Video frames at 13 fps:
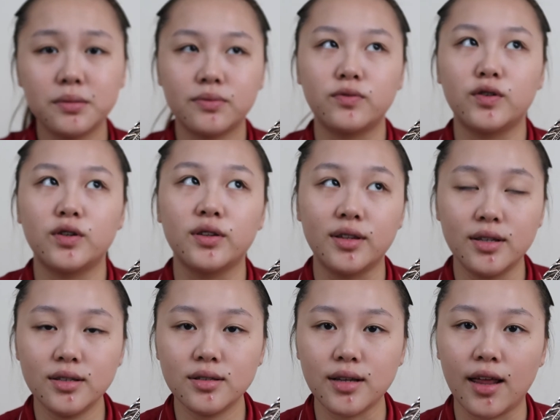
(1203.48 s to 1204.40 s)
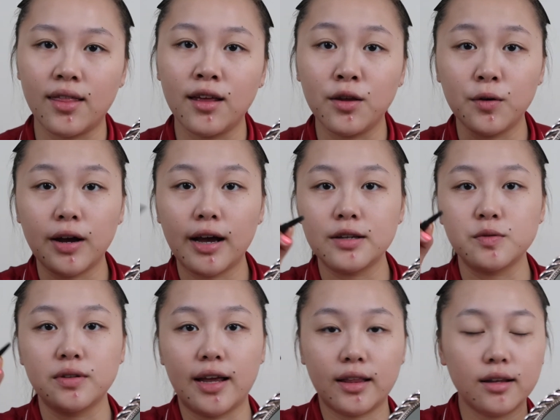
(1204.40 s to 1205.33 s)
prefer this, I think you guys
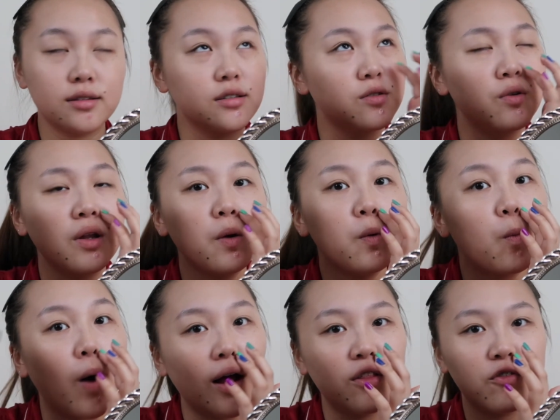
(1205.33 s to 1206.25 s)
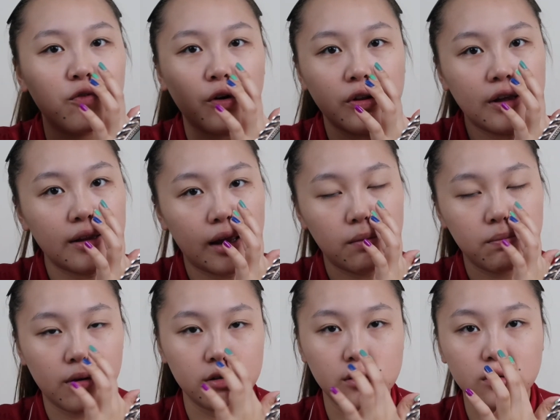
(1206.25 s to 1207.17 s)
will like this. It's only 149
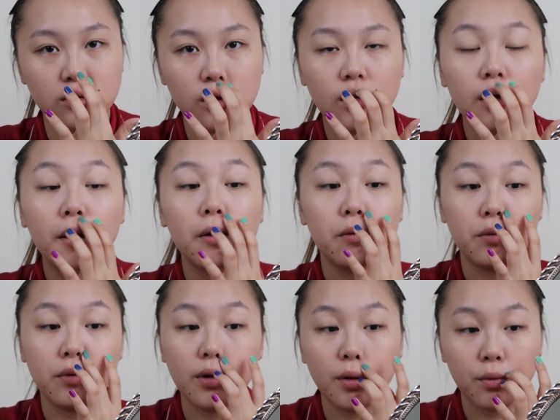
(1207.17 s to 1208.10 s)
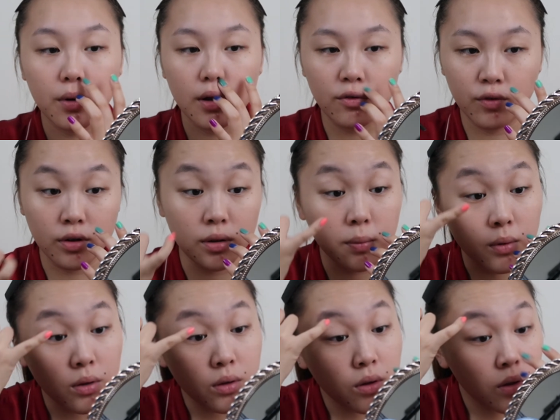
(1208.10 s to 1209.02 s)
pesos. Really, really
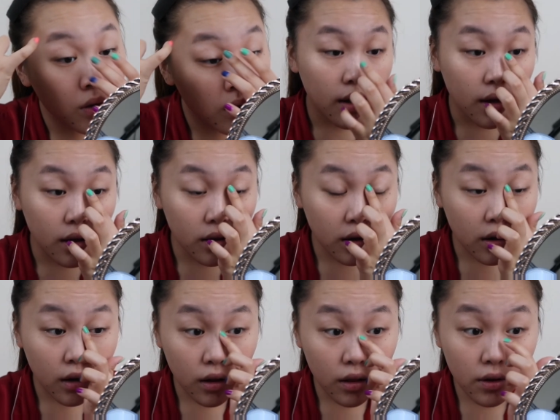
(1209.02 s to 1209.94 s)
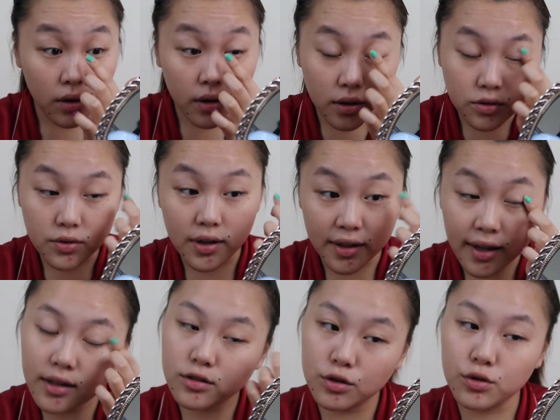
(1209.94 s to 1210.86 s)
affordable. And the color is really
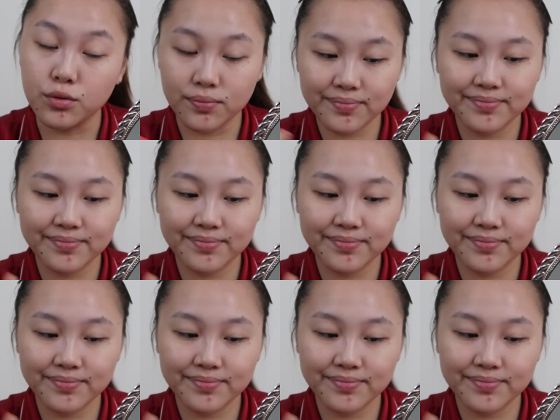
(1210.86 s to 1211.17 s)
nice too.